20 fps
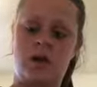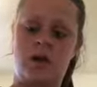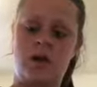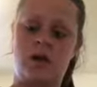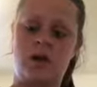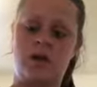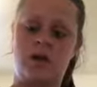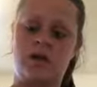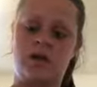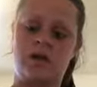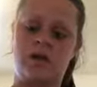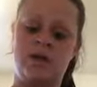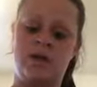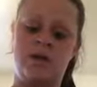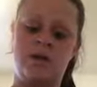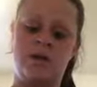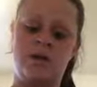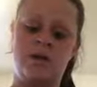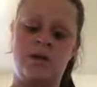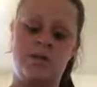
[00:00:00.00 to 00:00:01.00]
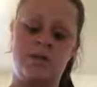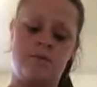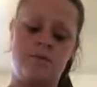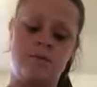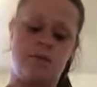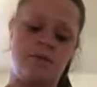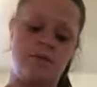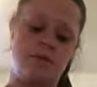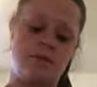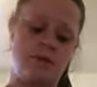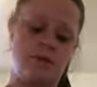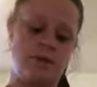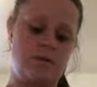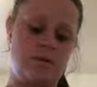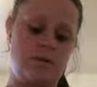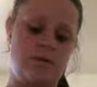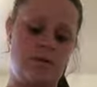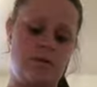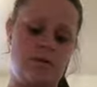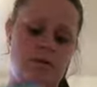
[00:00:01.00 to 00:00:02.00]
and the
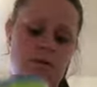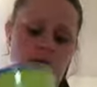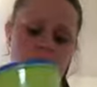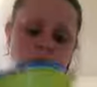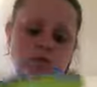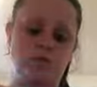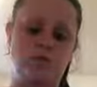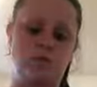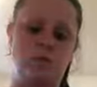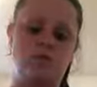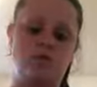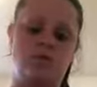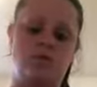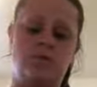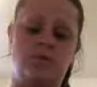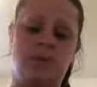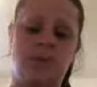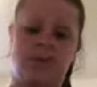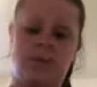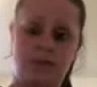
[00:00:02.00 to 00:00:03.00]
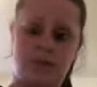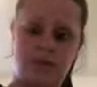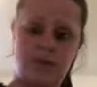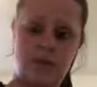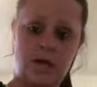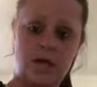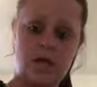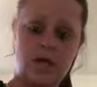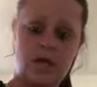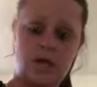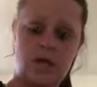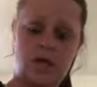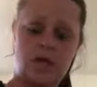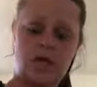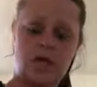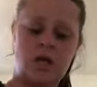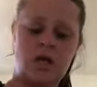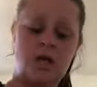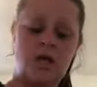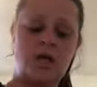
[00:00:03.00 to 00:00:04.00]
spoon to mix it with.
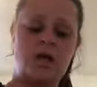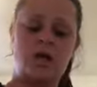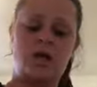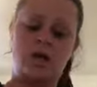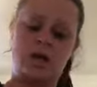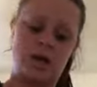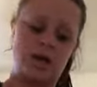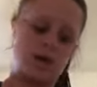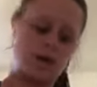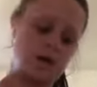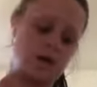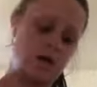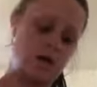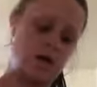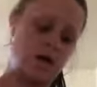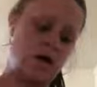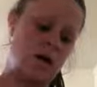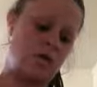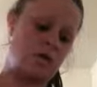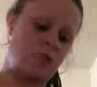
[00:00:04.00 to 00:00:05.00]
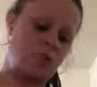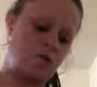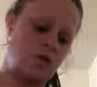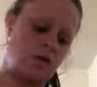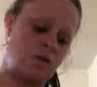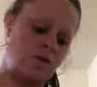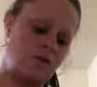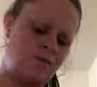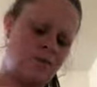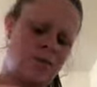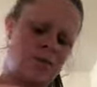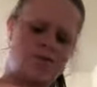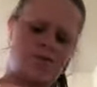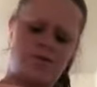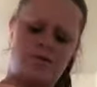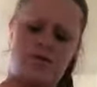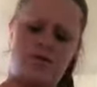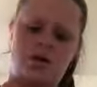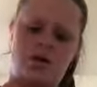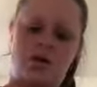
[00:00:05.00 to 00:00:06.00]
Like I said, I am doing 5
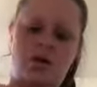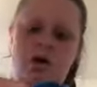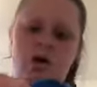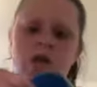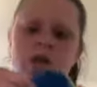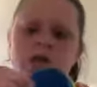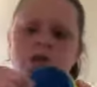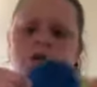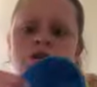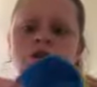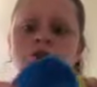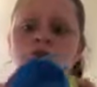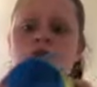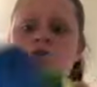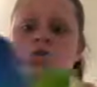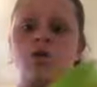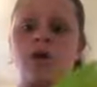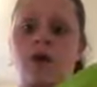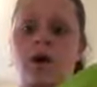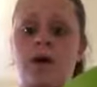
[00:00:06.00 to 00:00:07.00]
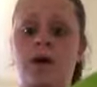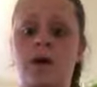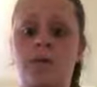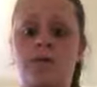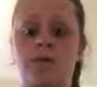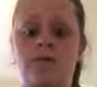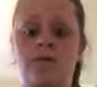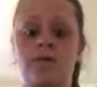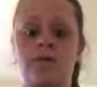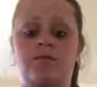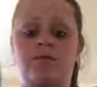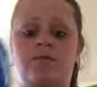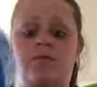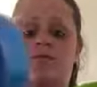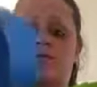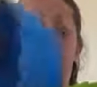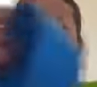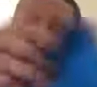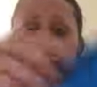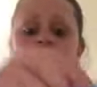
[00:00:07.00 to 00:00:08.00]
different colors, so I grabbed 5
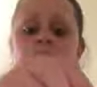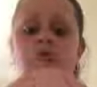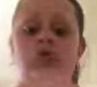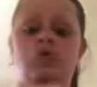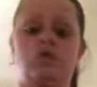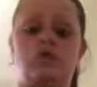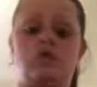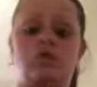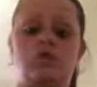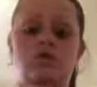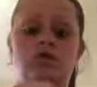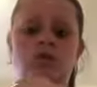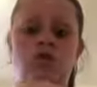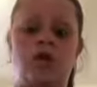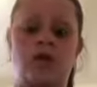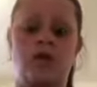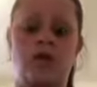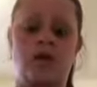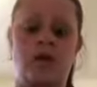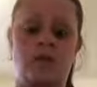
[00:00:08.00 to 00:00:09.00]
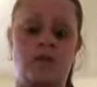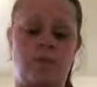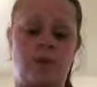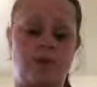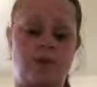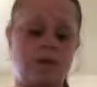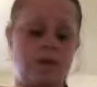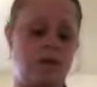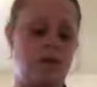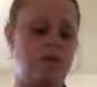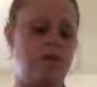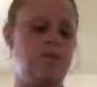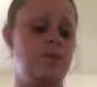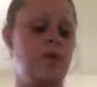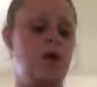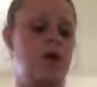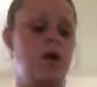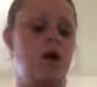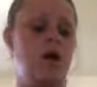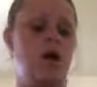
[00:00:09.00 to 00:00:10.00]
different bowls so that I can mix it.
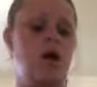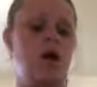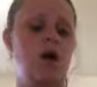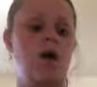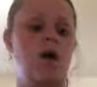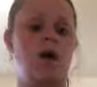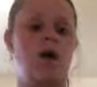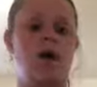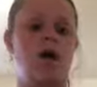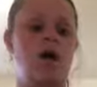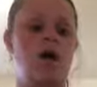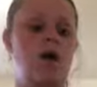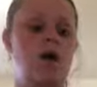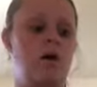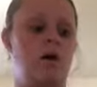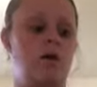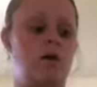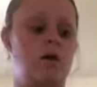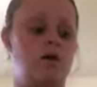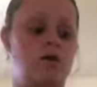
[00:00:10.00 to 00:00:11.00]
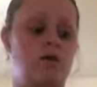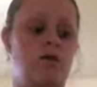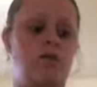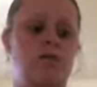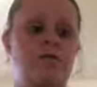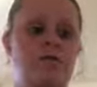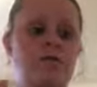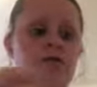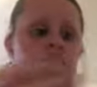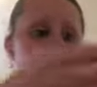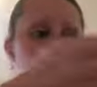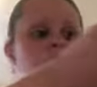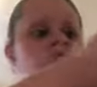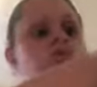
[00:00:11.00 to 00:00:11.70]
So first